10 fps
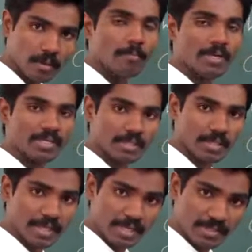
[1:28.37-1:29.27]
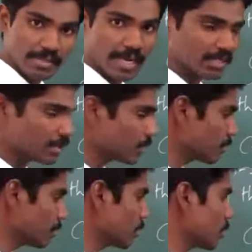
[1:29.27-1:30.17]
But the thing is that
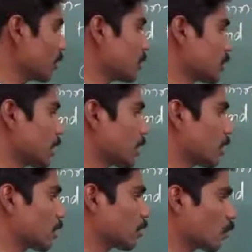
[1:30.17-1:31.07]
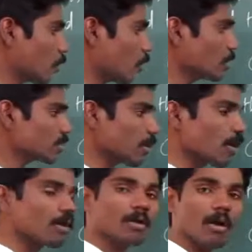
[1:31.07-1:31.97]
the codes
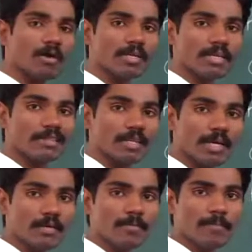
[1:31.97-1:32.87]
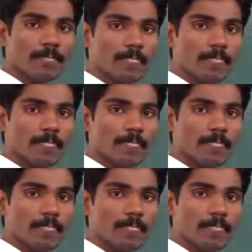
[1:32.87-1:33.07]
are not in the